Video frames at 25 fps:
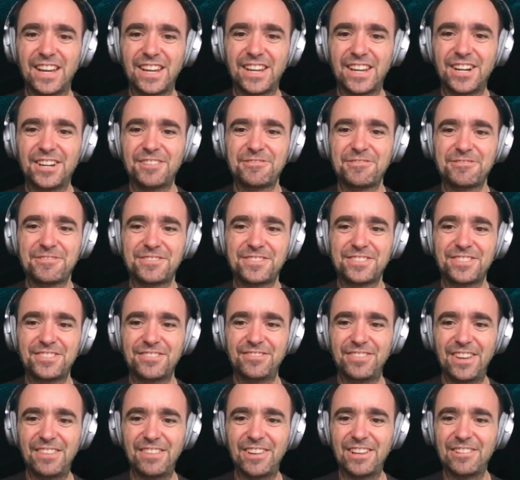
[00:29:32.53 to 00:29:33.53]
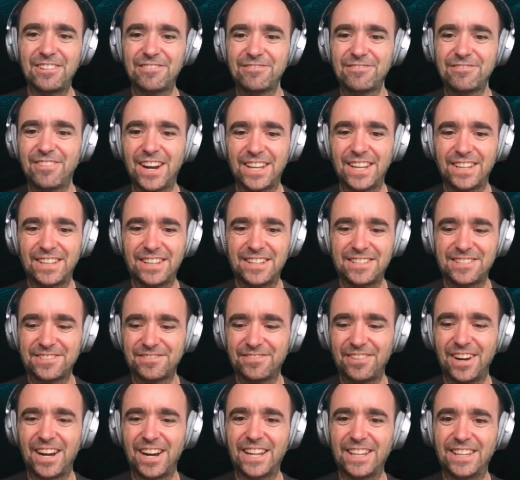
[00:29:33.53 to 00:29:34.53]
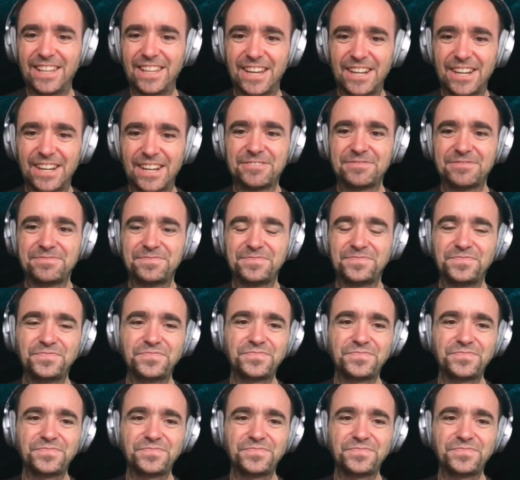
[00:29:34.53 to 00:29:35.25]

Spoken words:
accounts, we will find this file there.